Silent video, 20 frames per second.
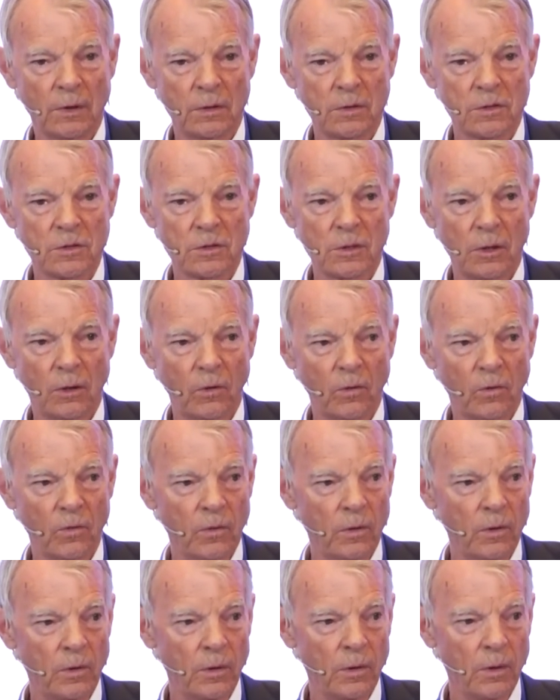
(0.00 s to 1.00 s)

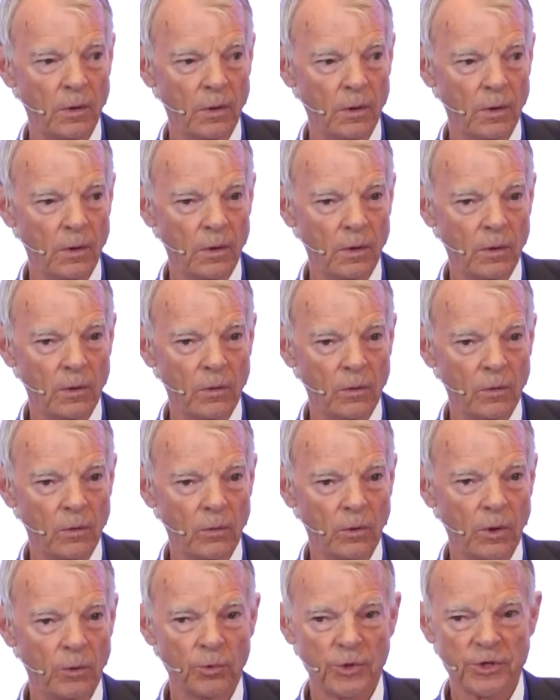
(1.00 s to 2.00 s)
So
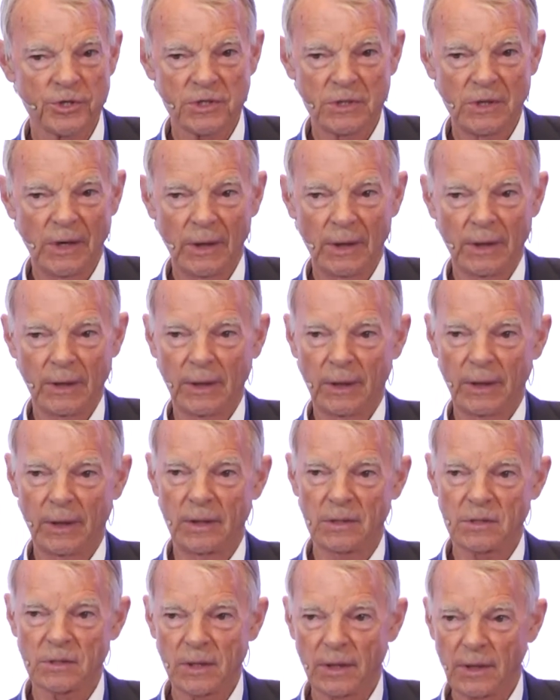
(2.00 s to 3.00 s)
what we're seeing
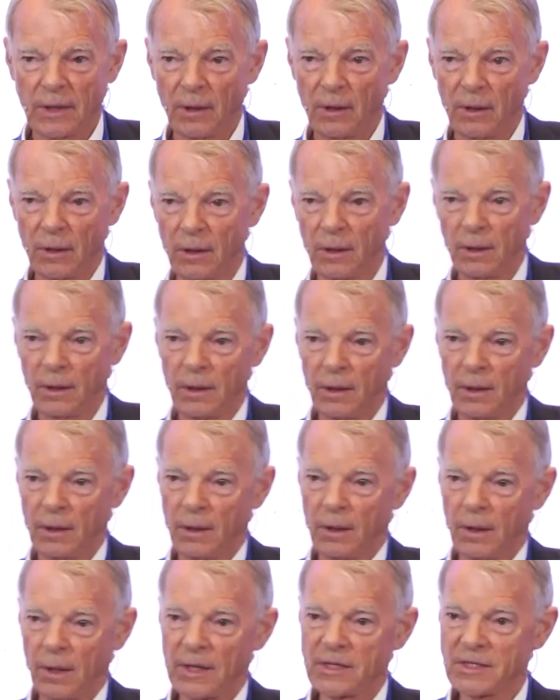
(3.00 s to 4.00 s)
is a
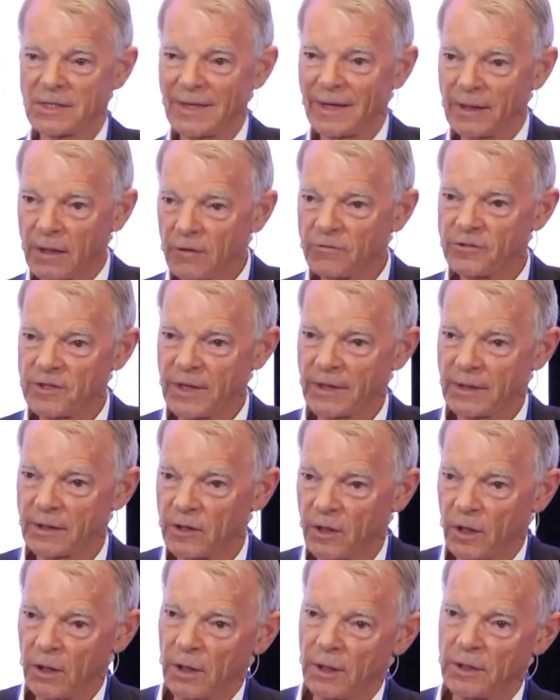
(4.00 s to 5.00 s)
set of
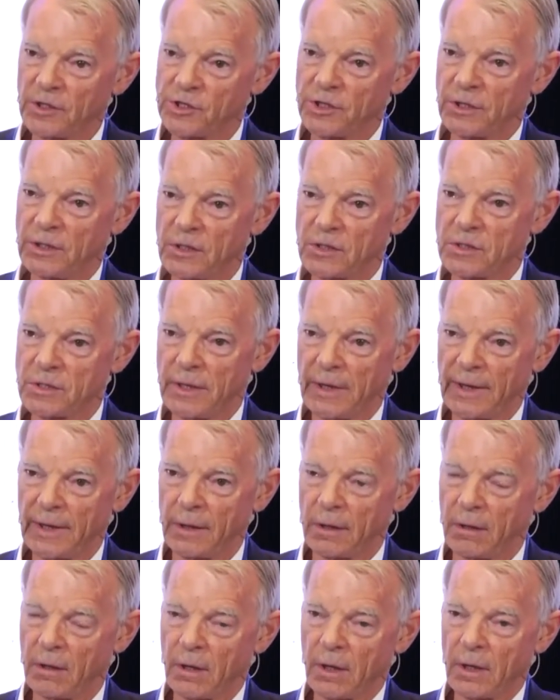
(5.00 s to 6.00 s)
technologies
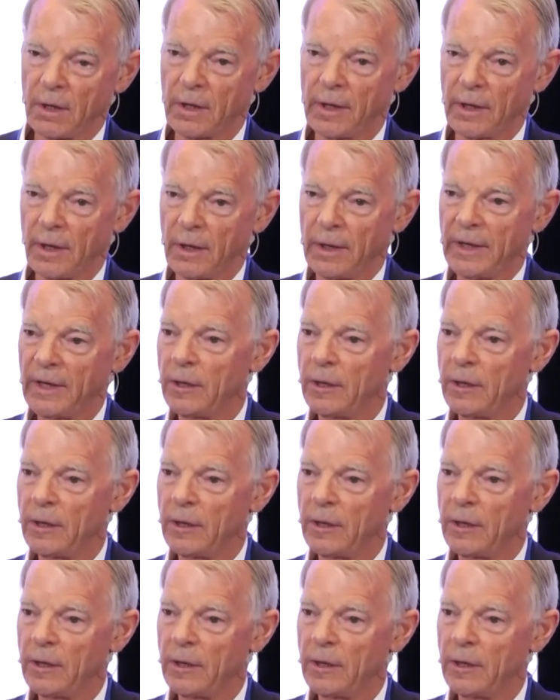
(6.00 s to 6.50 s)
that are